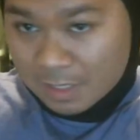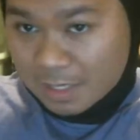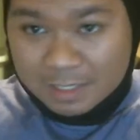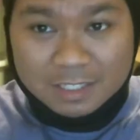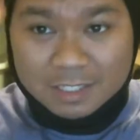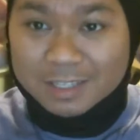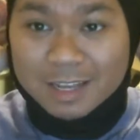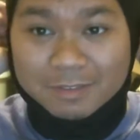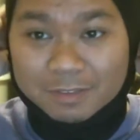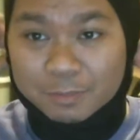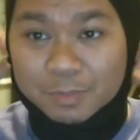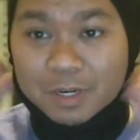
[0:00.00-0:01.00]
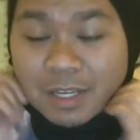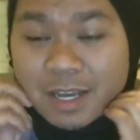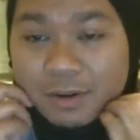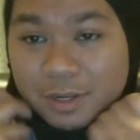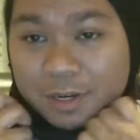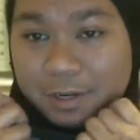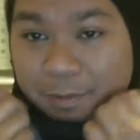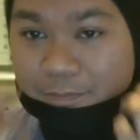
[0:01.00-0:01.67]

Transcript: This doesn't have to look pretty. I don't care.